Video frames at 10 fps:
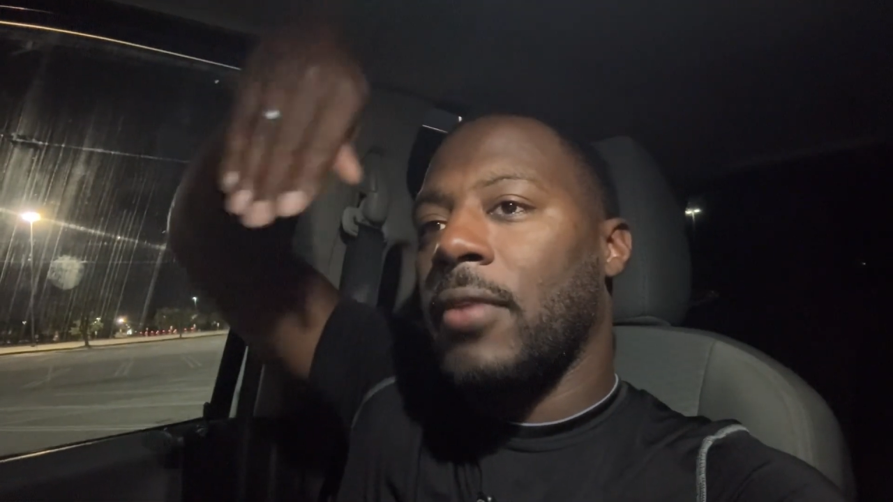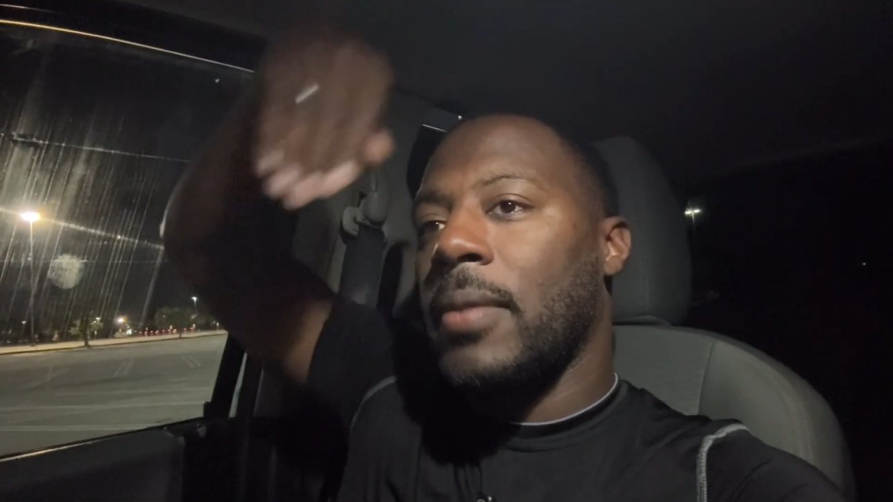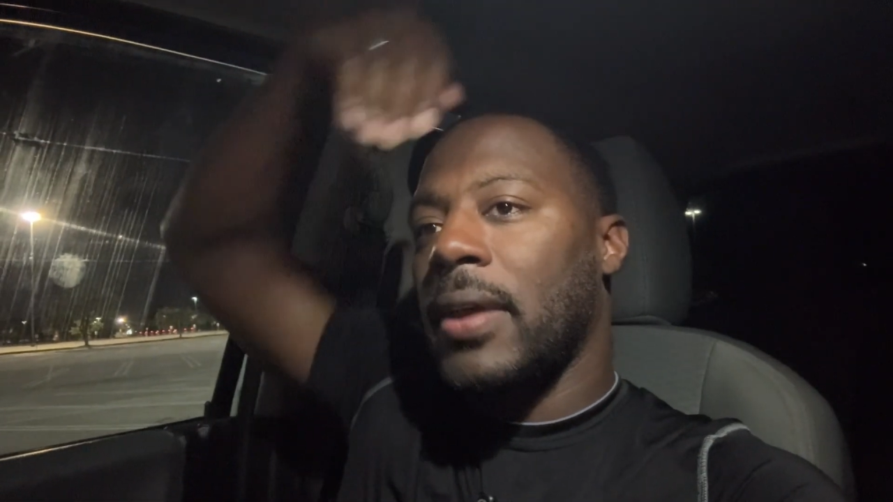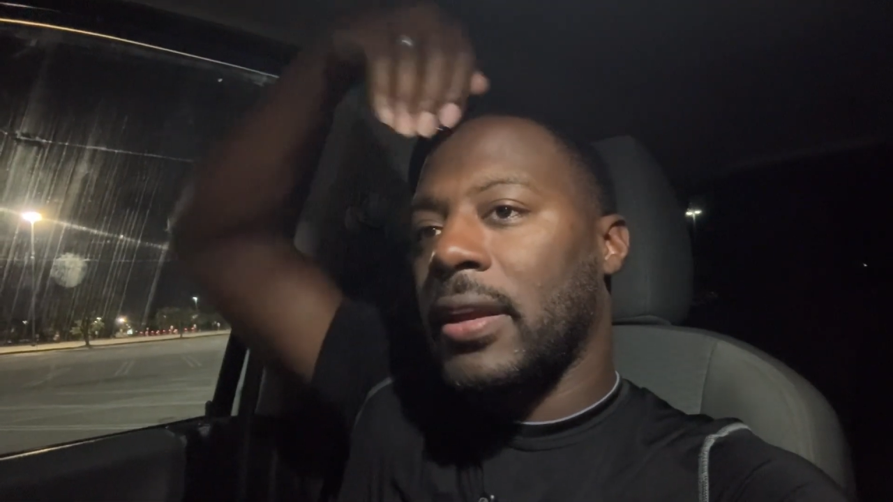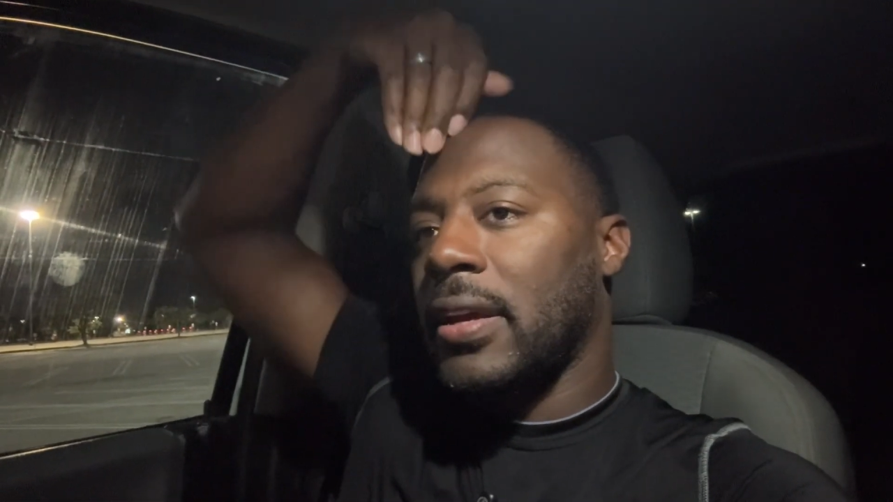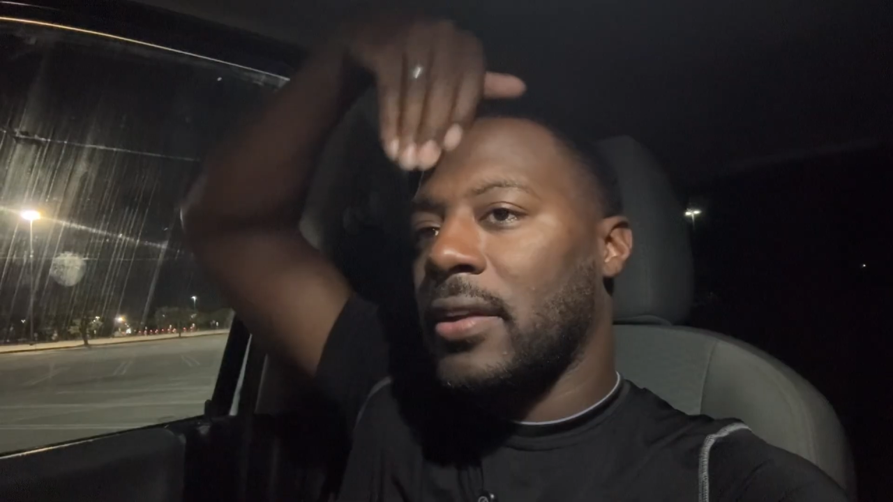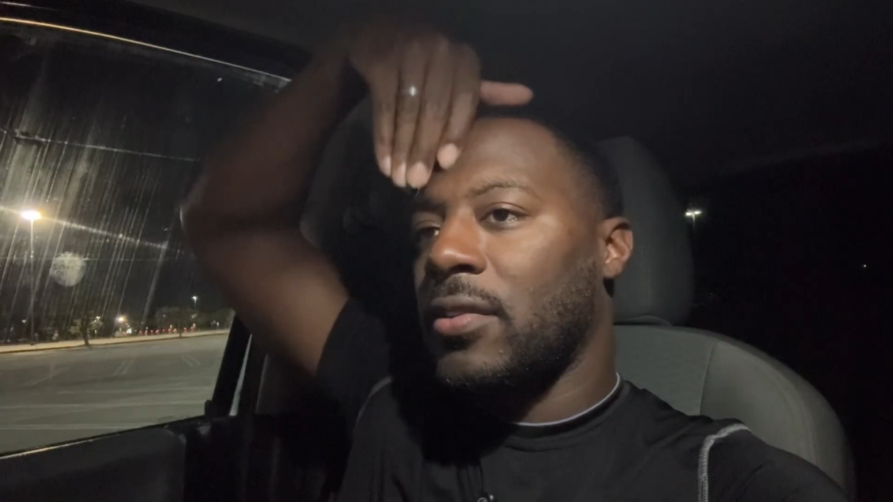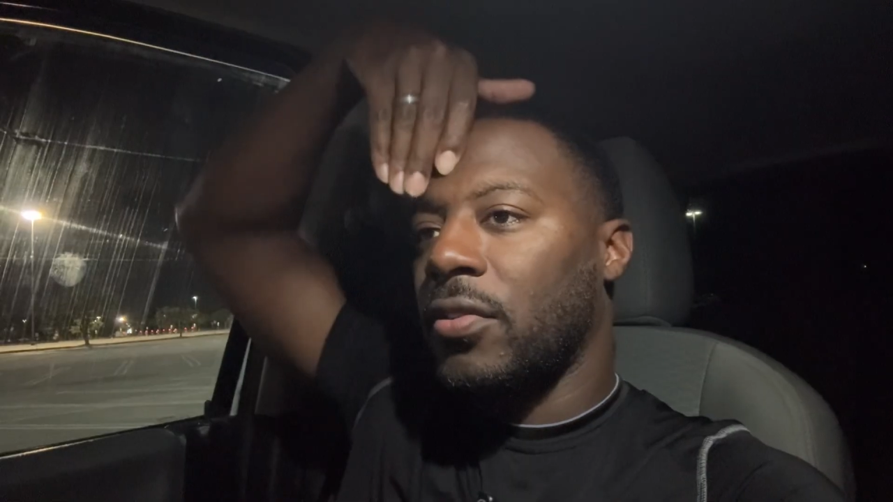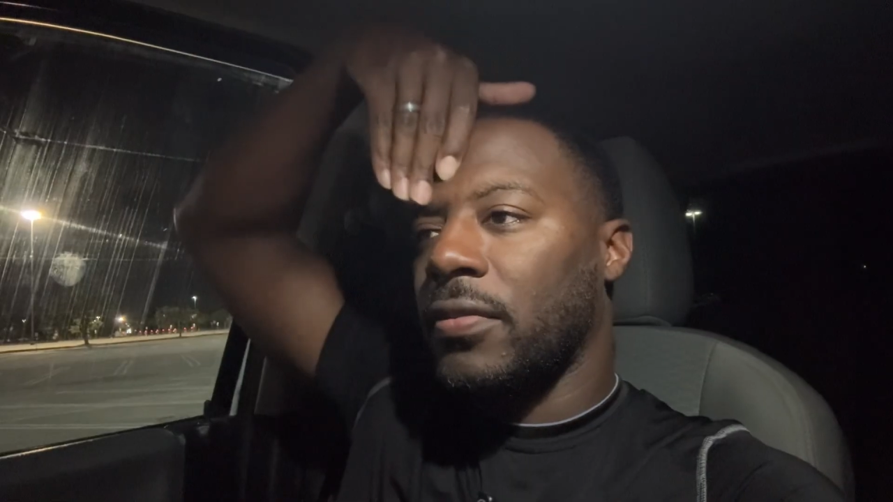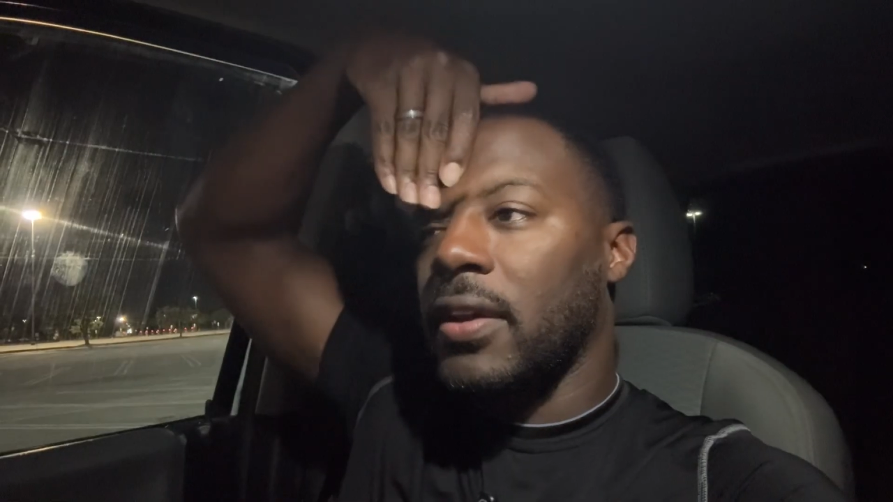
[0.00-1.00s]
right back down to
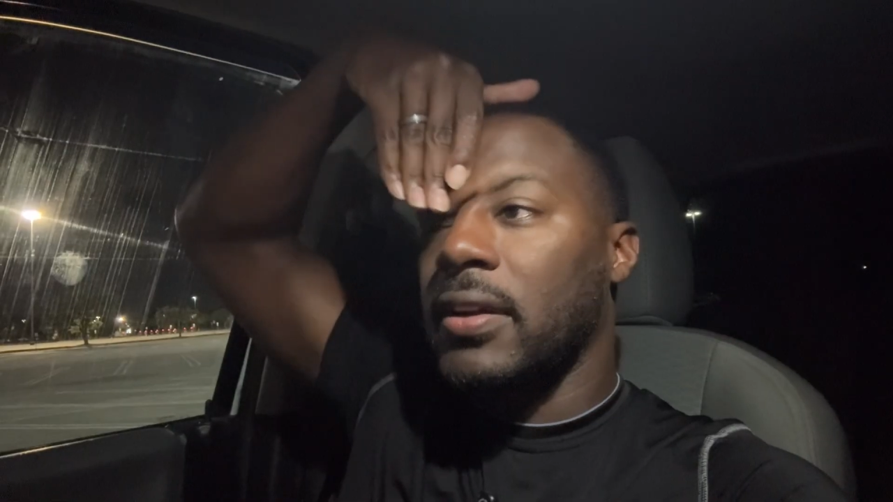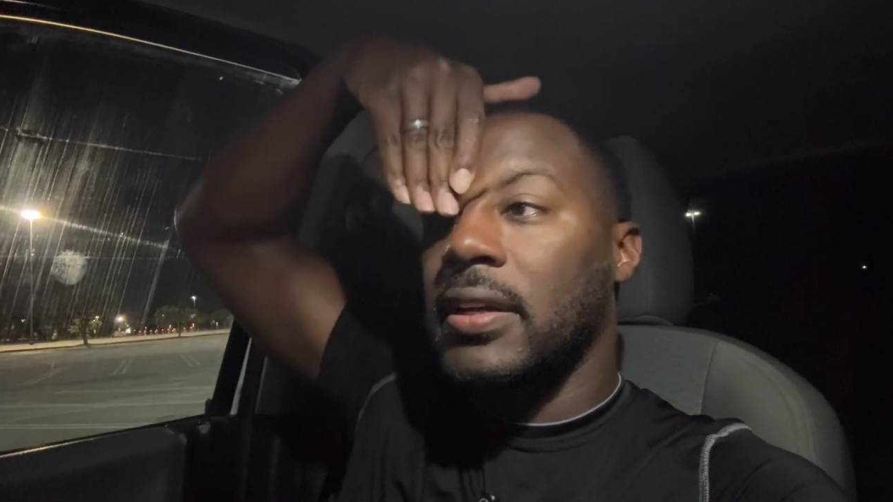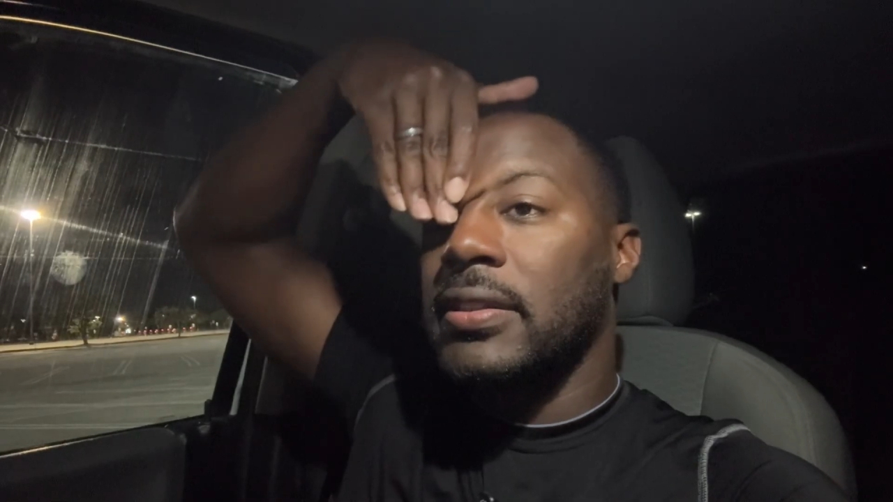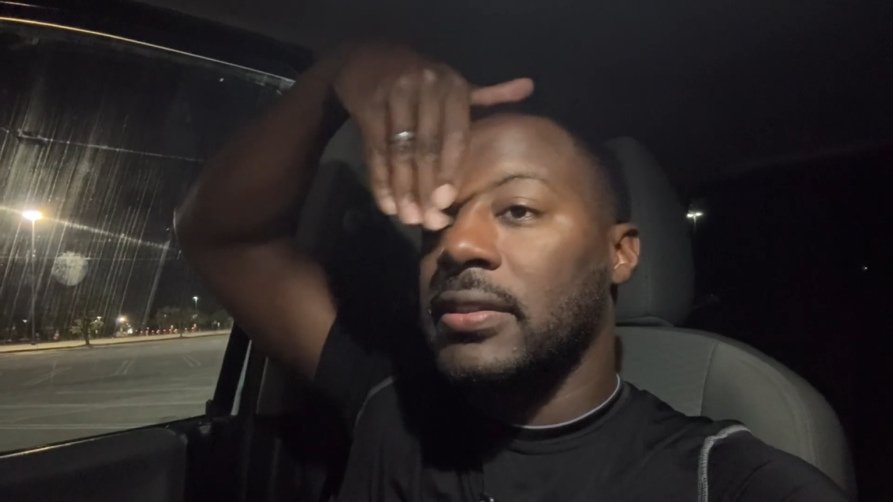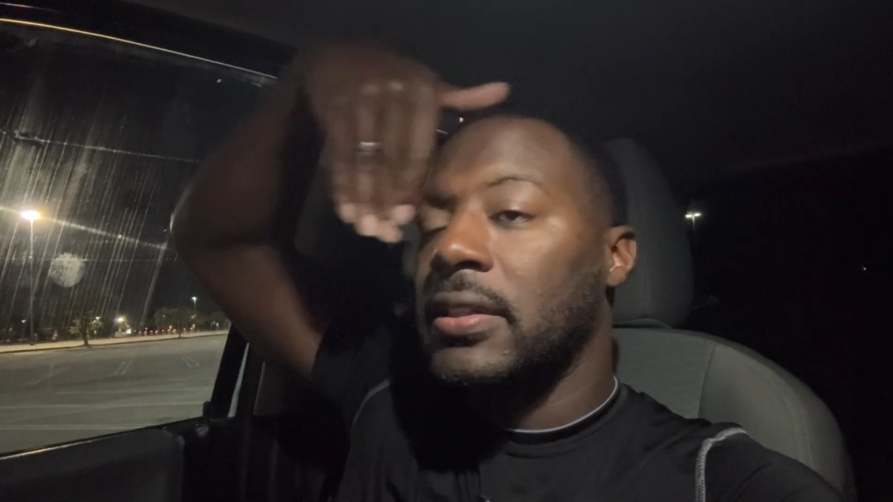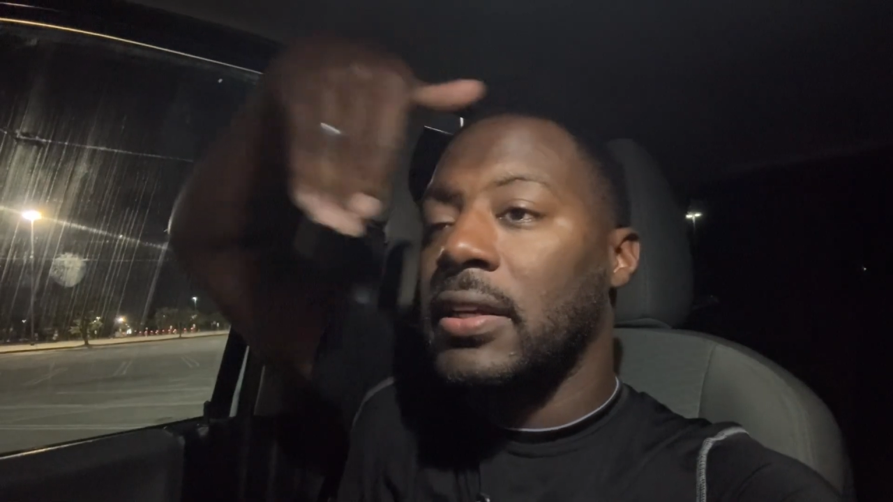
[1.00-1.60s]
North Carolina